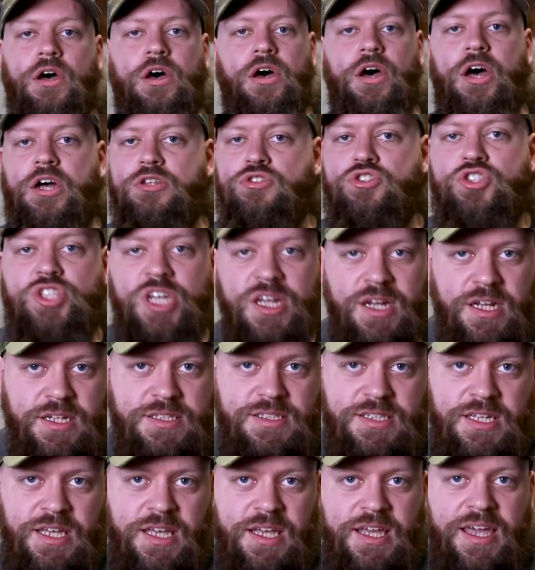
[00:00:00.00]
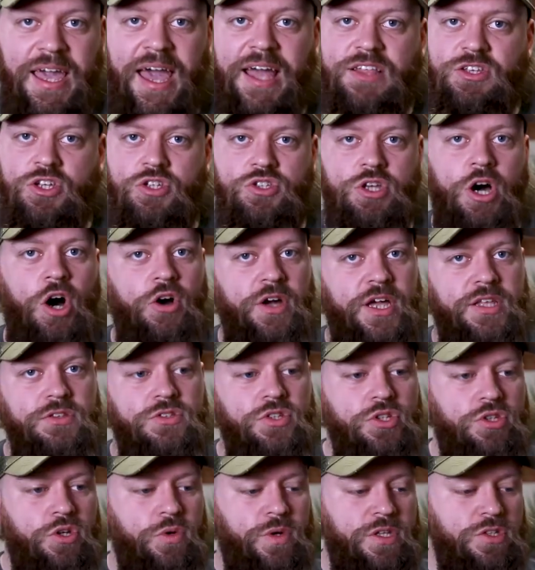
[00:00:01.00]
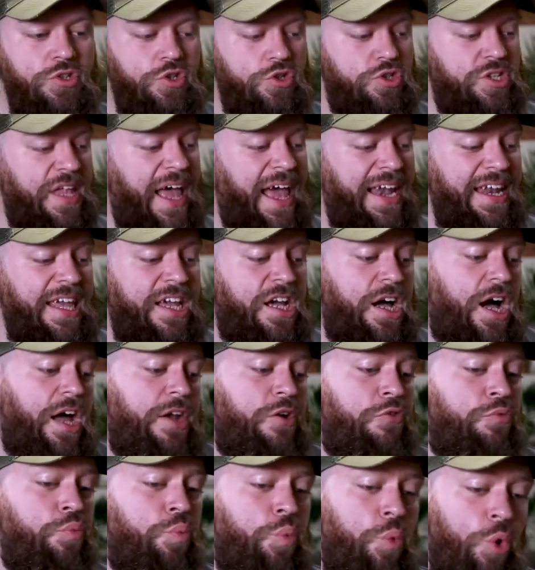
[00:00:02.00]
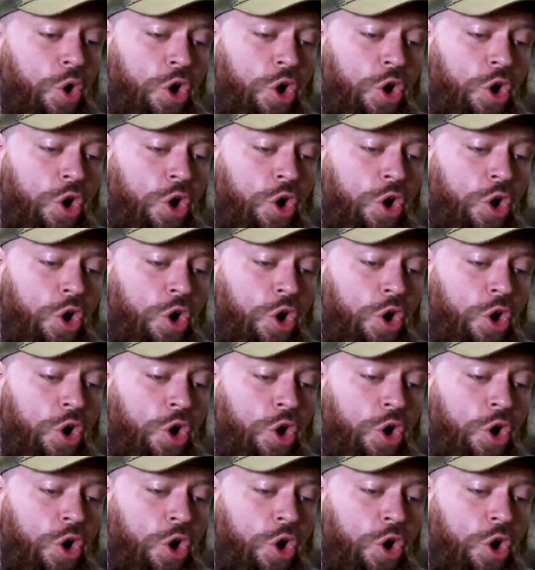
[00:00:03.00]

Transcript: agility, getting your dog into doing just any kind of